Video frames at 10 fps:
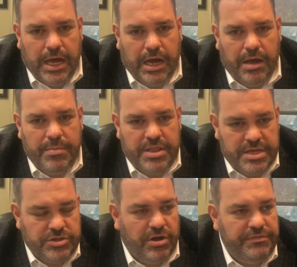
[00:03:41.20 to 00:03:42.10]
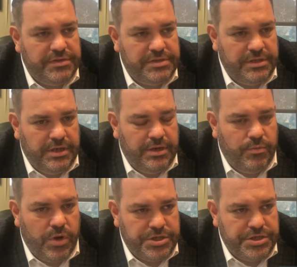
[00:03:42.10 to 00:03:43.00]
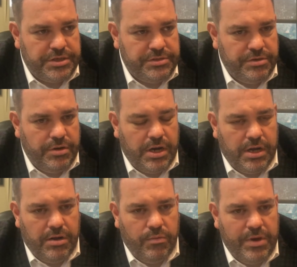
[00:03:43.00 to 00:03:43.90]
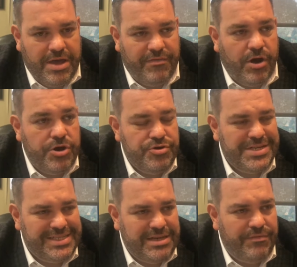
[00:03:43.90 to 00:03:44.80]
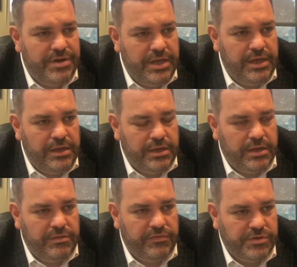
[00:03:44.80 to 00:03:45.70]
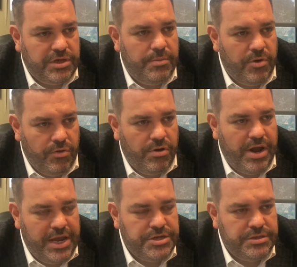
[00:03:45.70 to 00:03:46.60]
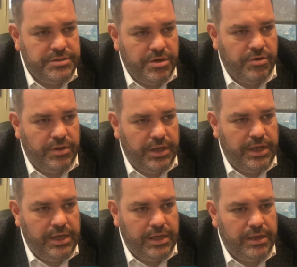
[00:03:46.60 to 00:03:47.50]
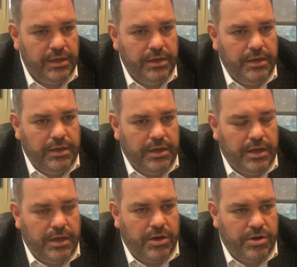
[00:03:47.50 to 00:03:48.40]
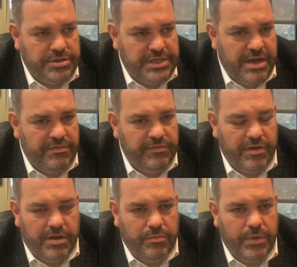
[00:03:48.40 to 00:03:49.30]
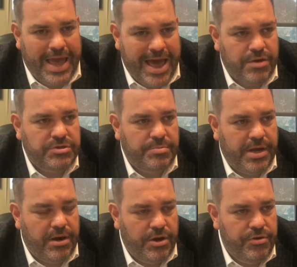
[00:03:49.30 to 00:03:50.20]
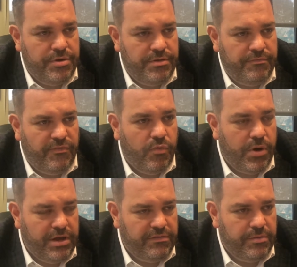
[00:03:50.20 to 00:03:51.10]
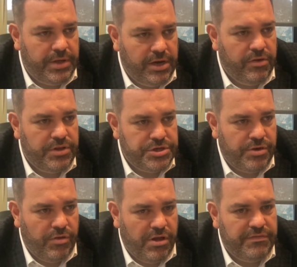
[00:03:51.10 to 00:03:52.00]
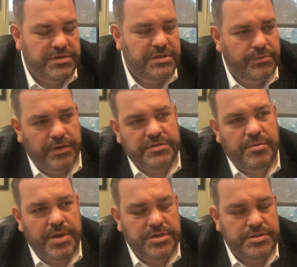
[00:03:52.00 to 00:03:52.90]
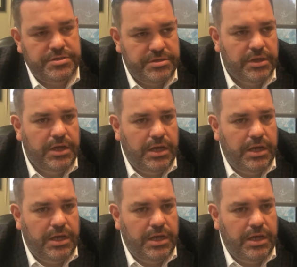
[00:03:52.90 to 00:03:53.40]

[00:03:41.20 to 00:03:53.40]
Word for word: Um, in this office in, in Westchester, uh, we have 170 uh, full time career agents currently uh, uh, on our staff. we house about 140 of them here in the general office, and then we have some agents